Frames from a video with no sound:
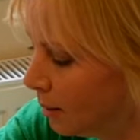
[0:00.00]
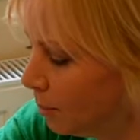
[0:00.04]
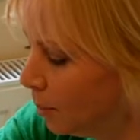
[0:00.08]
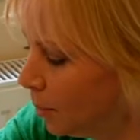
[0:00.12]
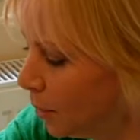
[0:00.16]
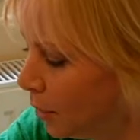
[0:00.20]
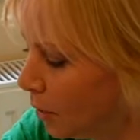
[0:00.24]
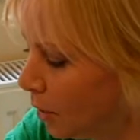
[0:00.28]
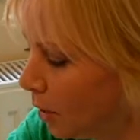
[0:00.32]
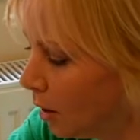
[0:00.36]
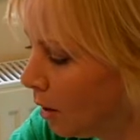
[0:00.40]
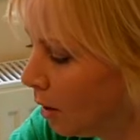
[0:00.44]

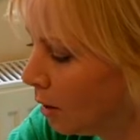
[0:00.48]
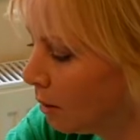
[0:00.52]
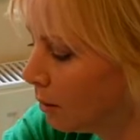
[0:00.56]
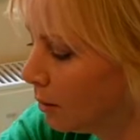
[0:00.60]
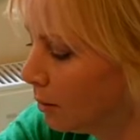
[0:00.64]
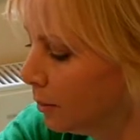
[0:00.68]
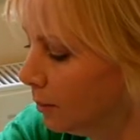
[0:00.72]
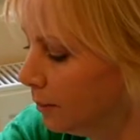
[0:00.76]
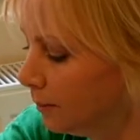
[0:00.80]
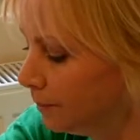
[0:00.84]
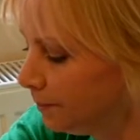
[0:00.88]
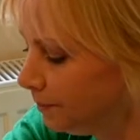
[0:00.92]

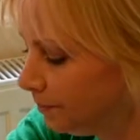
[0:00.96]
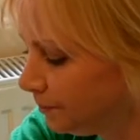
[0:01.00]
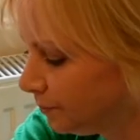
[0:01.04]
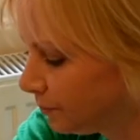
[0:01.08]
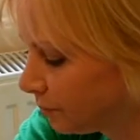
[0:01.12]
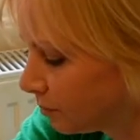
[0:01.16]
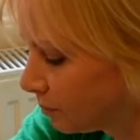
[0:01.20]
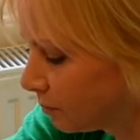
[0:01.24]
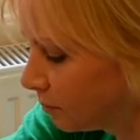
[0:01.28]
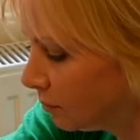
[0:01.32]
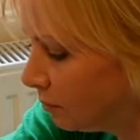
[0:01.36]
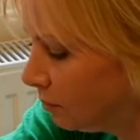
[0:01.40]
below
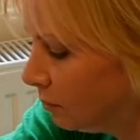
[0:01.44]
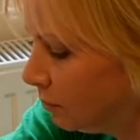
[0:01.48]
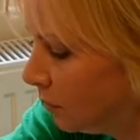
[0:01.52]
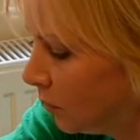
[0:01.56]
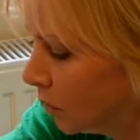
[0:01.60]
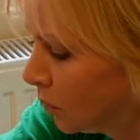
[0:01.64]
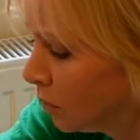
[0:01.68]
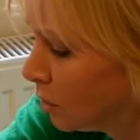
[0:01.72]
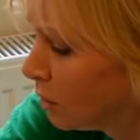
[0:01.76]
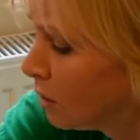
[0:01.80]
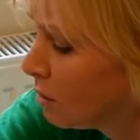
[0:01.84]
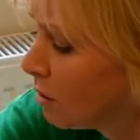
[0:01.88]

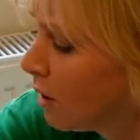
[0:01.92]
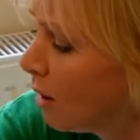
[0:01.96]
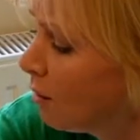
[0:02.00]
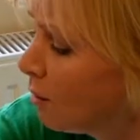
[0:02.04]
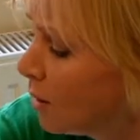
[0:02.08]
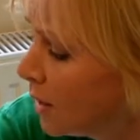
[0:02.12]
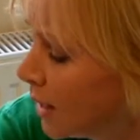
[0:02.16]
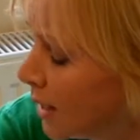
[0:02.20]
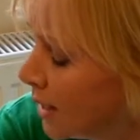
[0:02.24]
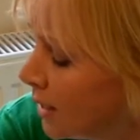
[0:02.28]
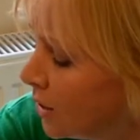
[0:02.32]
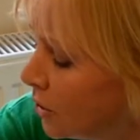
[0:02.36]
your
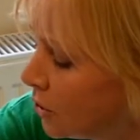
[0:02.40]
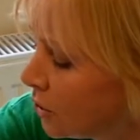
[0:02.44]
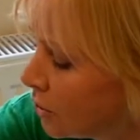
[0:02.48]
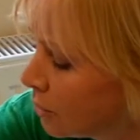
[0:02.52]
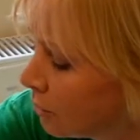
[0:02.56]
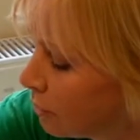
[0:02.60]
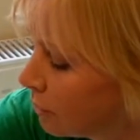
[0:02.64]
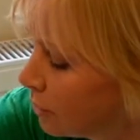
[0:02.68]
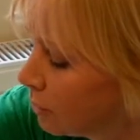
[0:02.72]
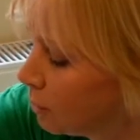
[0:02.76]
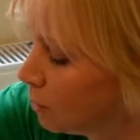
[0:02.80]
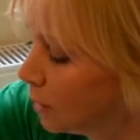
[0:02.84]
crowning energy
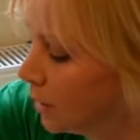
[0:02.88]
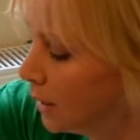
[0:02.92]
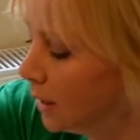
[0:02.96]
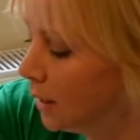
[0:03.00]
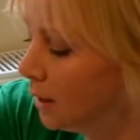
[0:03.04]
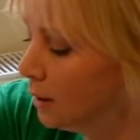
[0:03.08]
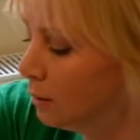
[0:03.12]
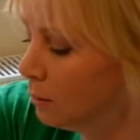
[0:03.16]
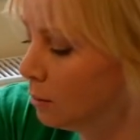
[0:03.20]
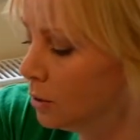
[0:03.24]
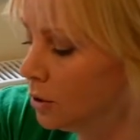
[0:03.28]
of the week,